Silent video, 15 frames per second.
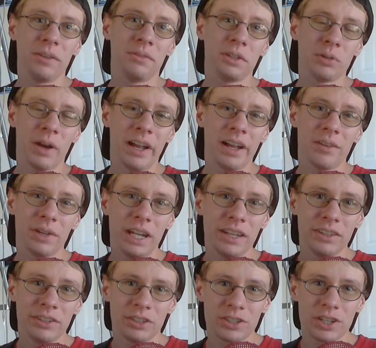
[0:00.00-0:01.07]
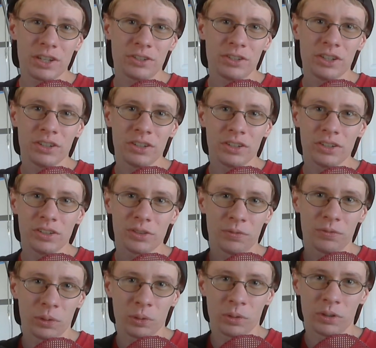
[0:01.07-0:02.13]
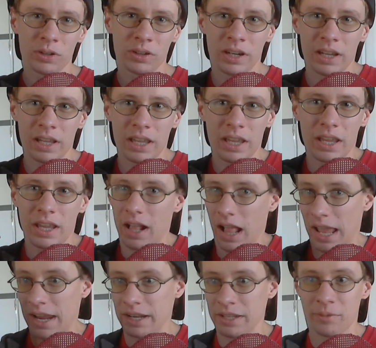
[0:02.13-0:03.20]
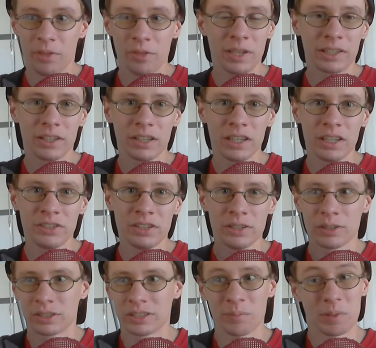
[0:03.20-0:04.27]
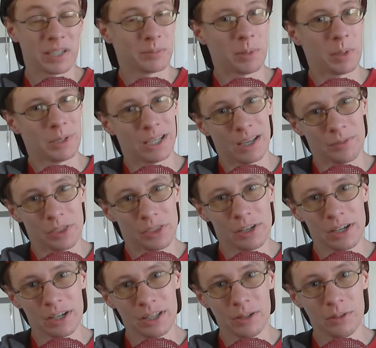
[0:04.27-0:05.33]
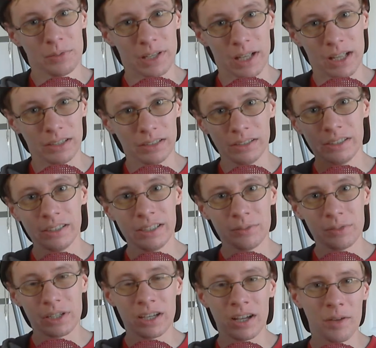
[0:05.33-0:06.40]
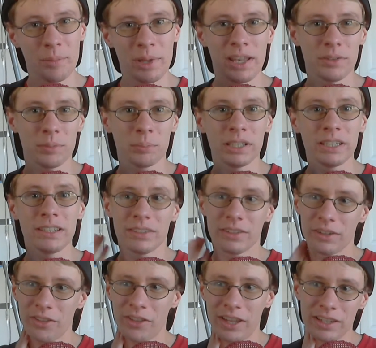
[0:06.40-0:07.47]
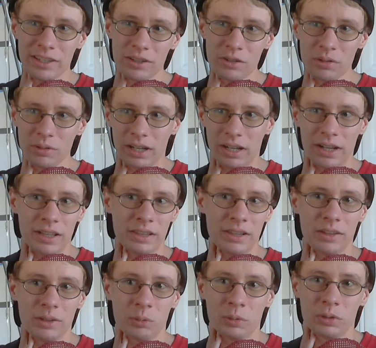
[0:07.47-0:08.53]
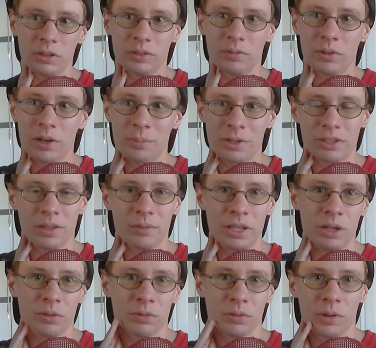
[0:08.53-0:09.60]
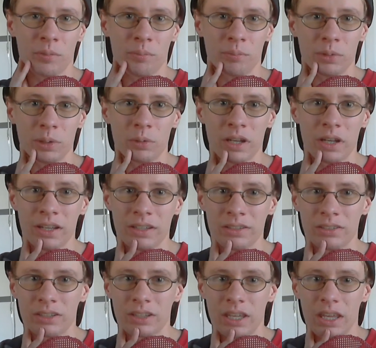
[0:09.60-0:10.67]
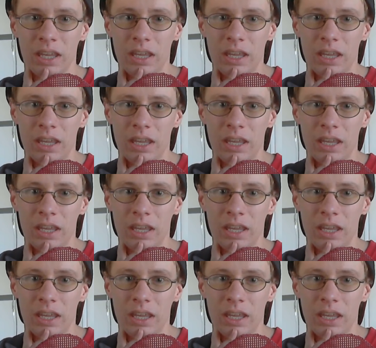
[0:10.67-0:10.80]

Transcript: if you have any suggestions for any of the things I listed or something maybe I haven't thought of, leave a comment, please and thank you. I would very much love to hear from you guys